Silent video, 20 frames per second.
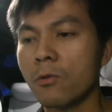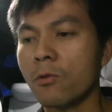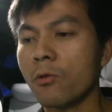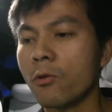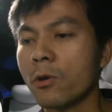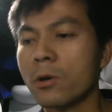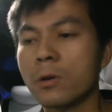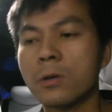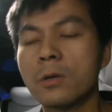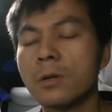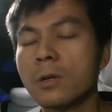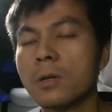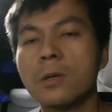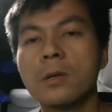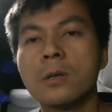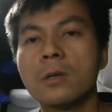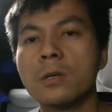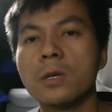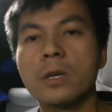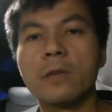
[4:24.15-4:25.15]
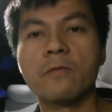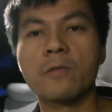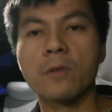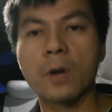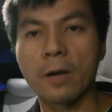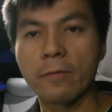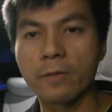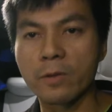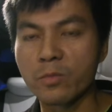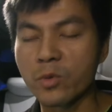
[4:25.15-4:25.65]
Or if you
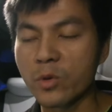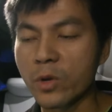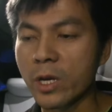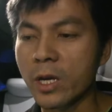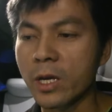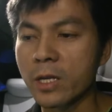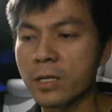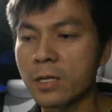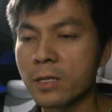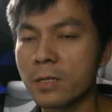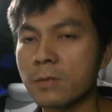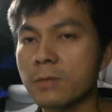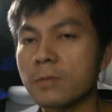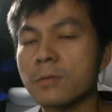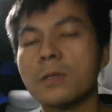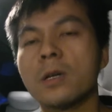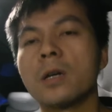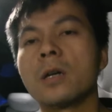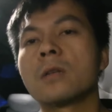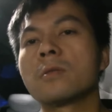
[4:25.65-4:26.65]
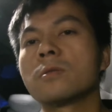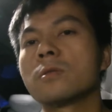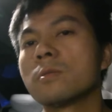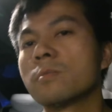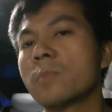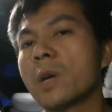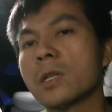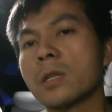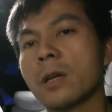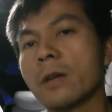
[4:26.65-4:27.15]
haven't preheated, then you
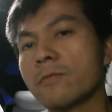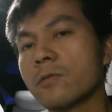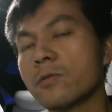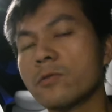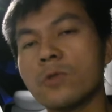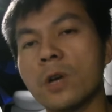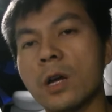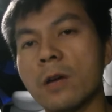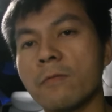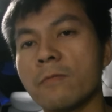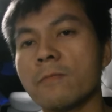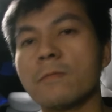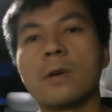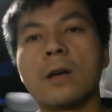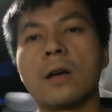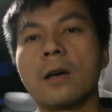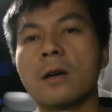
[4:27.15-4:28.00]
might have to drive